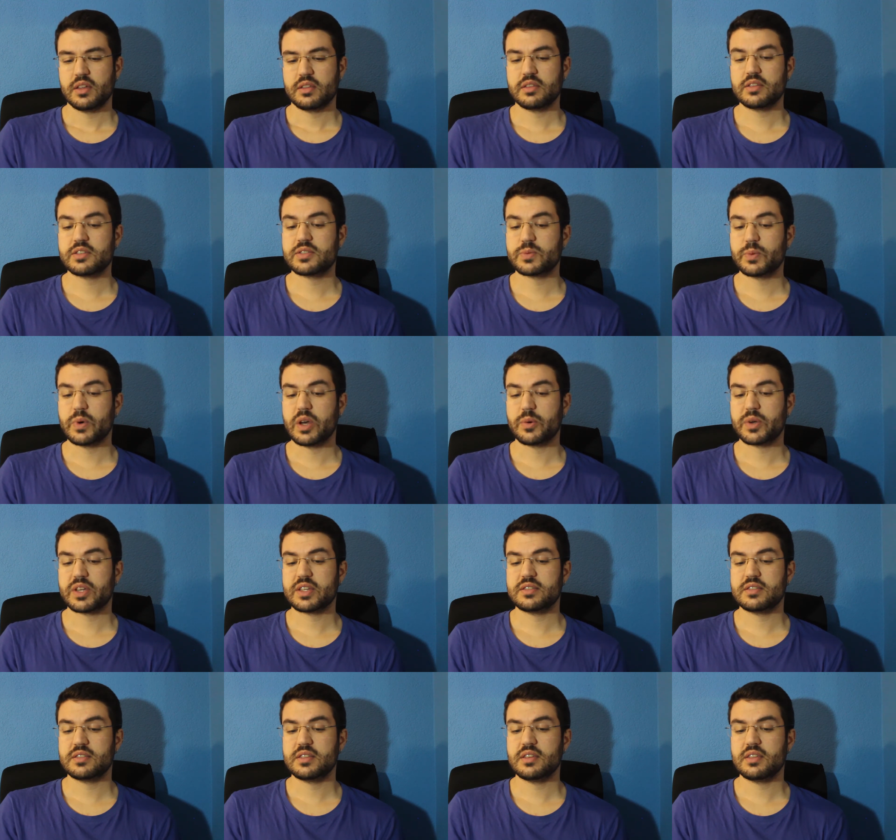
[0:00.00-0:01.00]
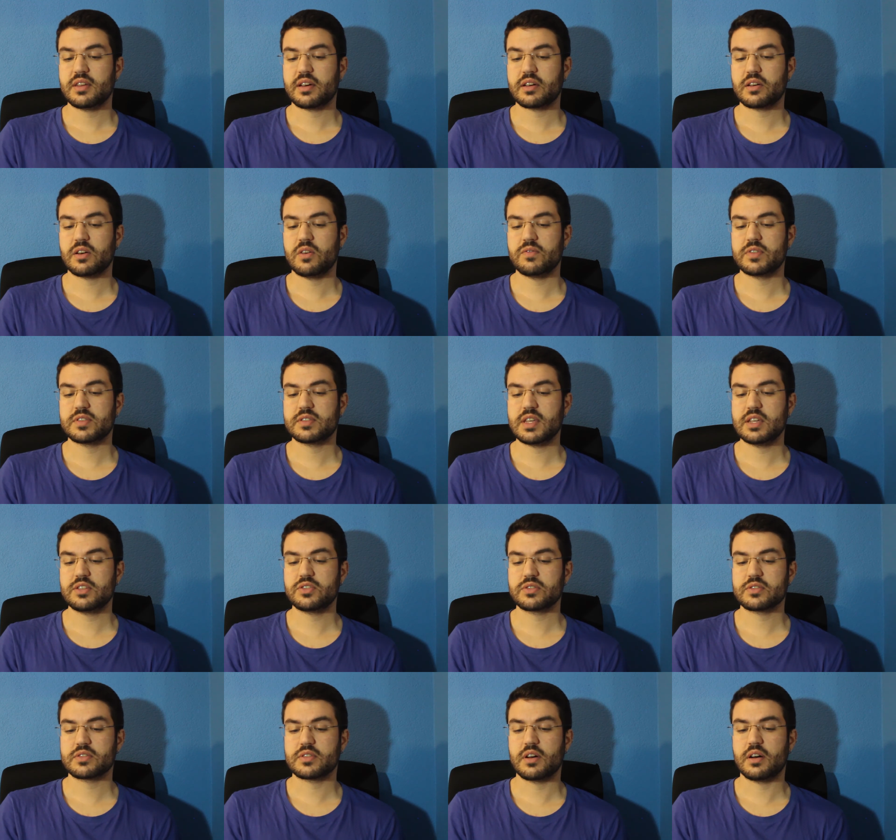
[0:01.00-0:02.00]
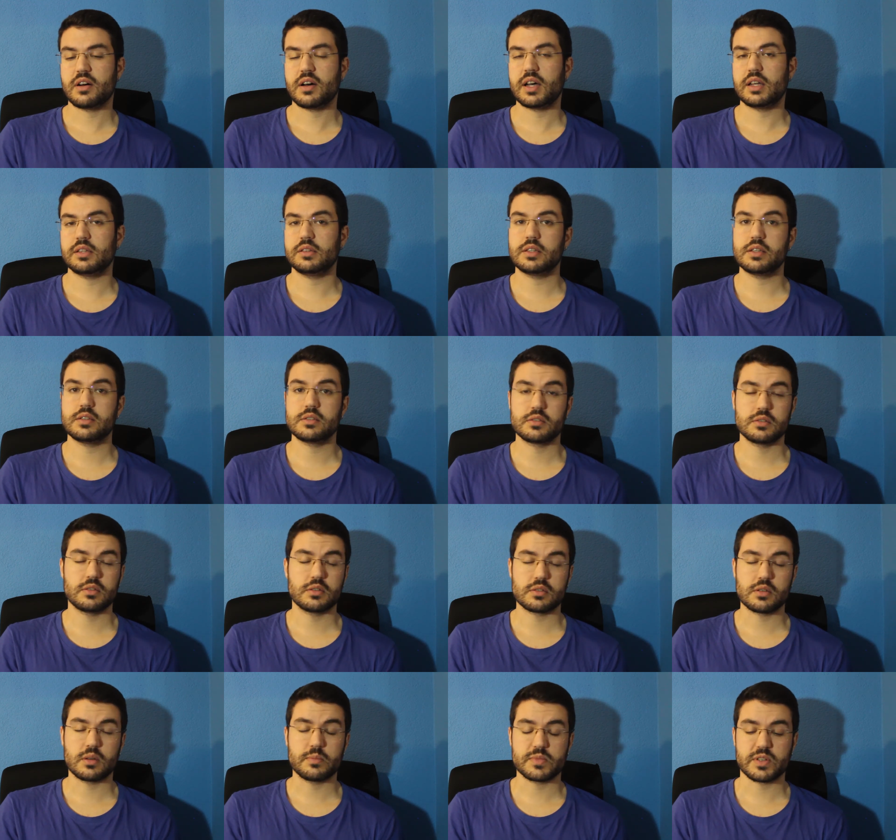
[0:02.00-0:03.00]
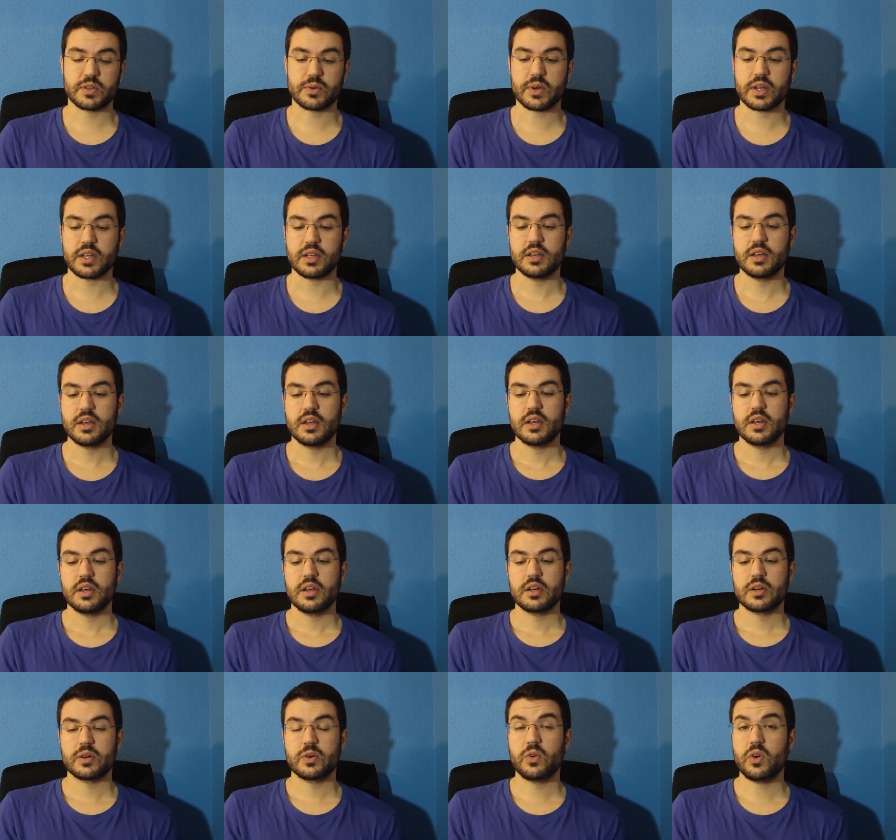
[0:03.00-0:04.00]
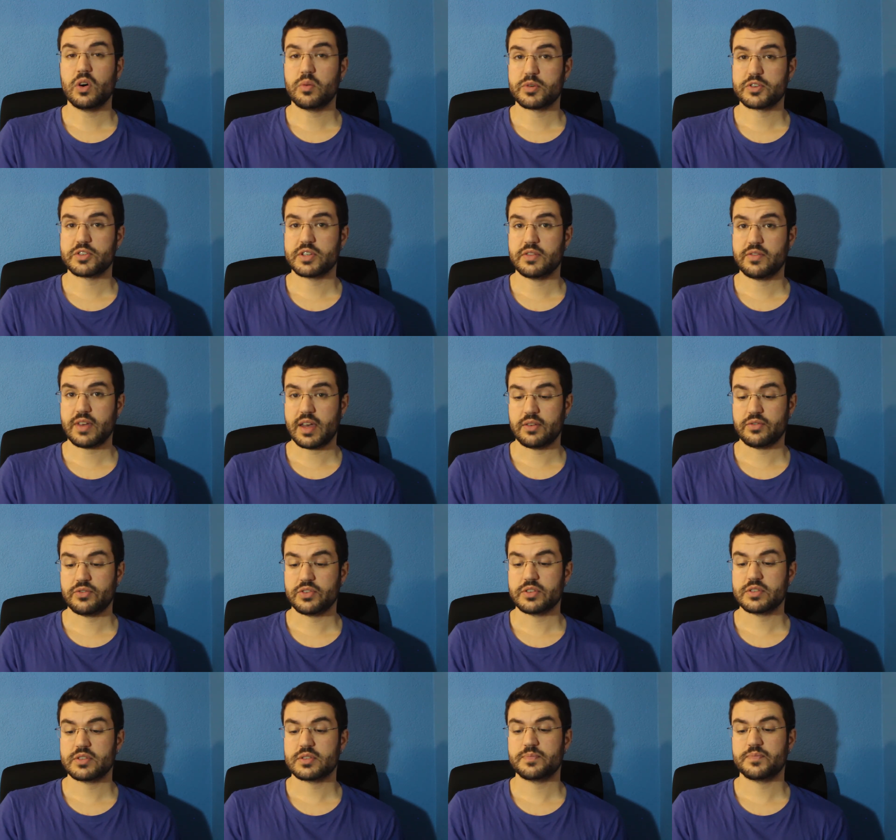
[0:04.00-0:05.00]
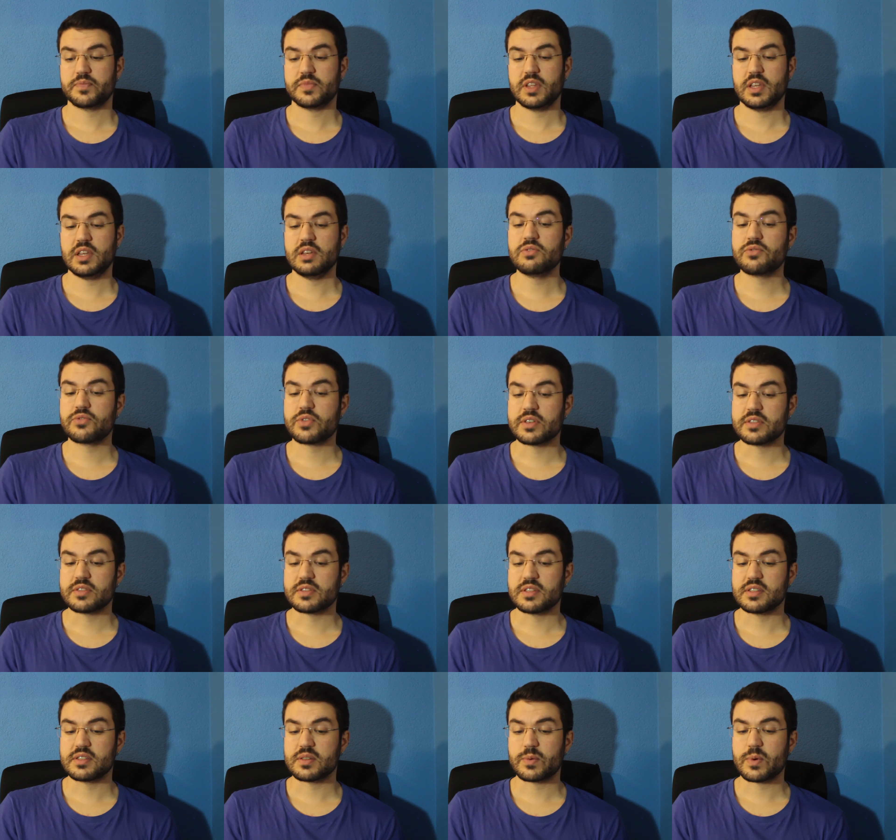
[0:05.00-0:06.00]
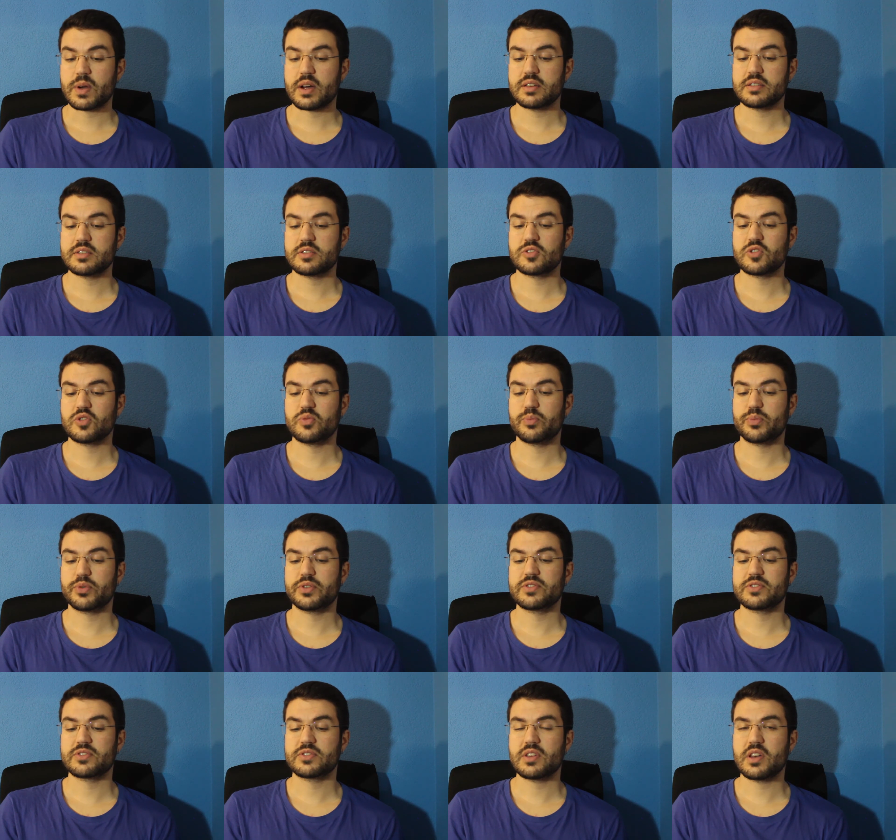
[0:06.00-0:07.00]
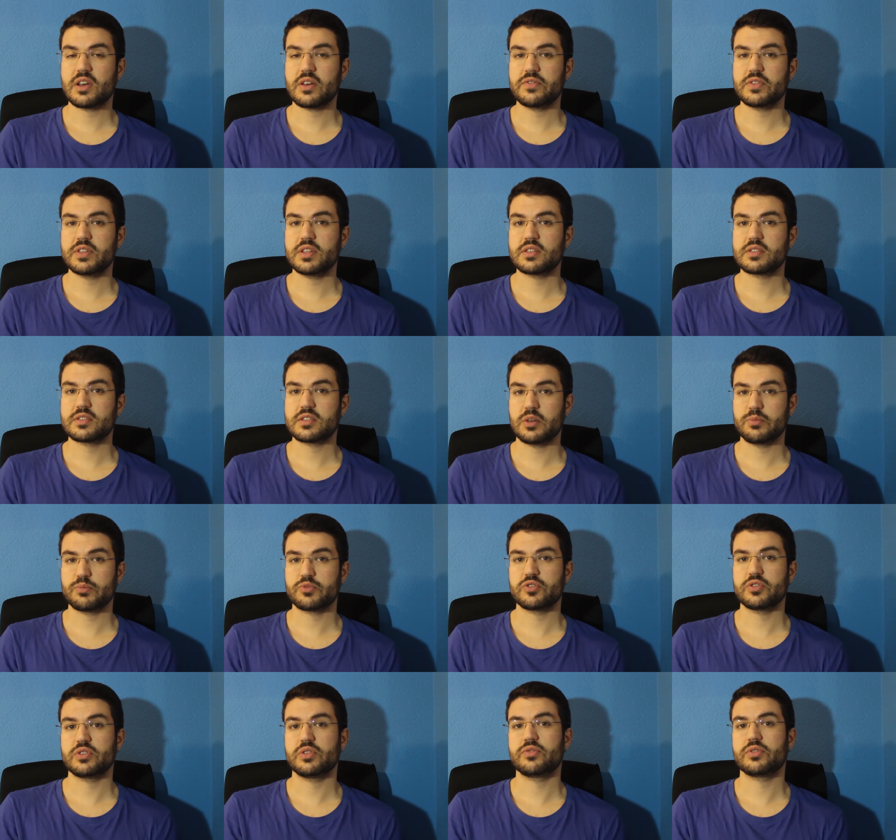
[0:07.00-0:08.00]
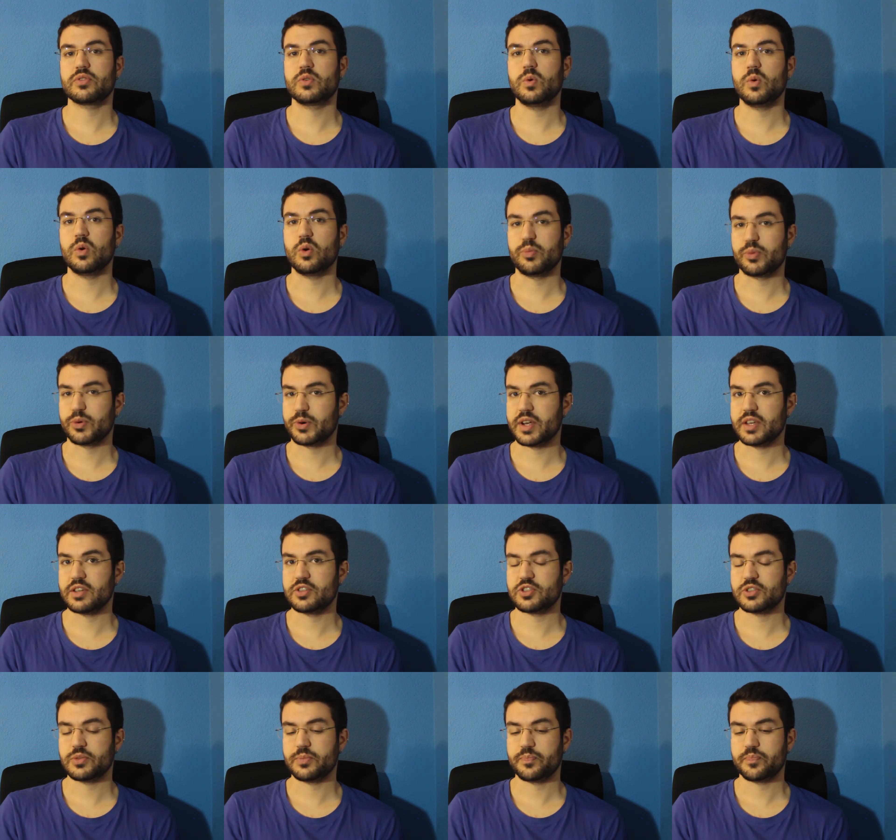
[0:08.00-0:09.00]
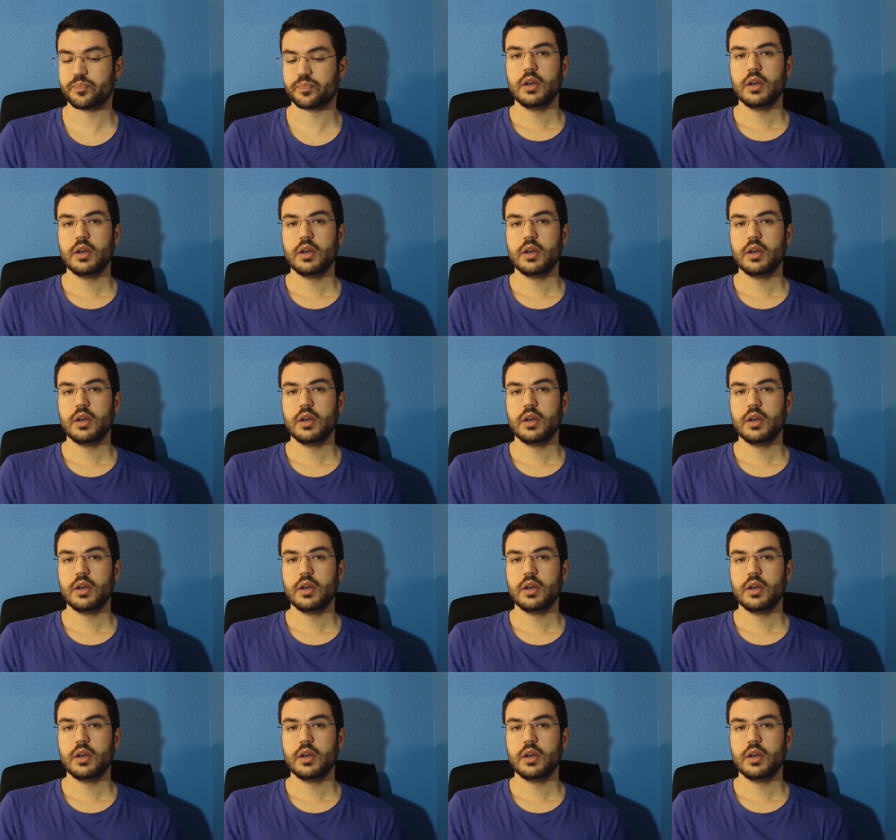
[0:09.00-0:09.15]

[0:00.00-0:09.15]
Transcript: This way we can see that conversations are, at least to some degree, cooperative efforts. Inferences arise to preserve the assumption of cooperation.